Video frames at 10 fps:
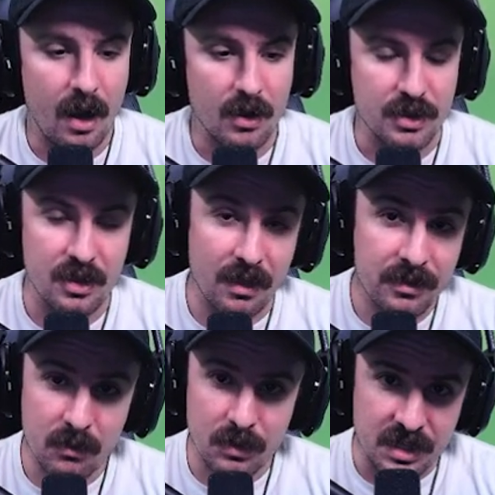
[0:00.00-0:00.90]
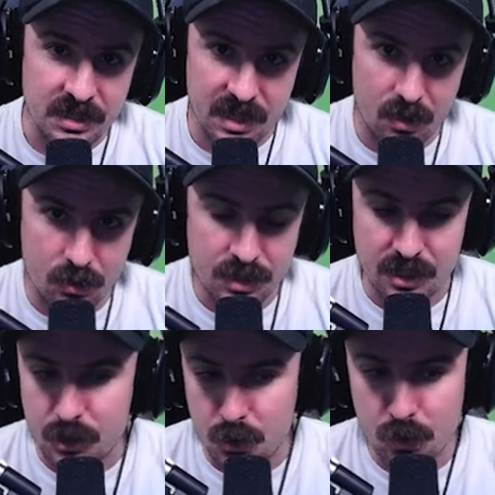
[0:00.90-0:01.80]
Nothing with these arrows
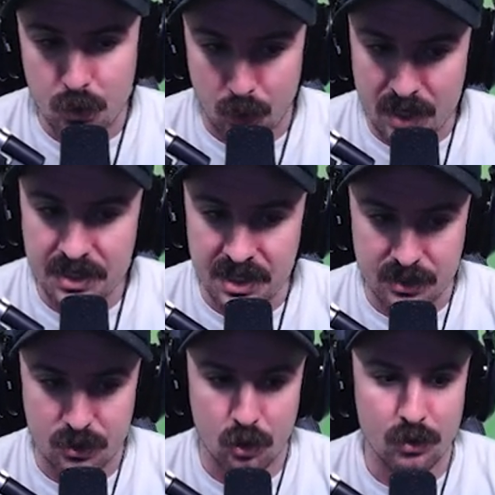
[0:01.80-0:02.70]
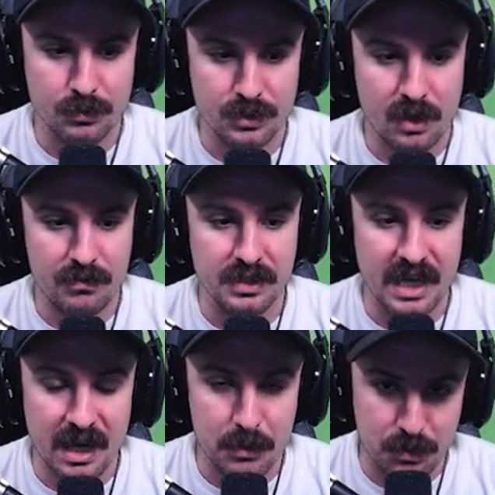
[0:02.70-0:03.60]
get too crazy in terms of the
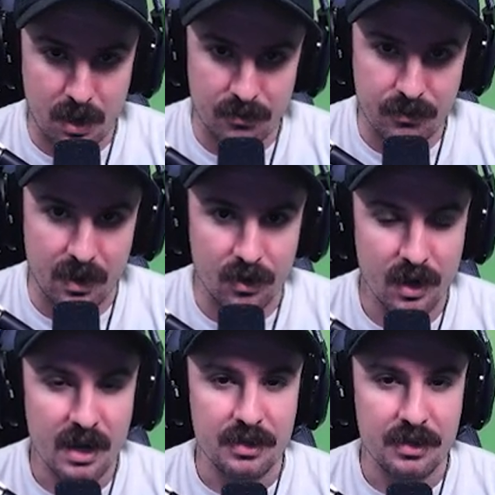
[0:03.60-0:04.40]
damage modifier.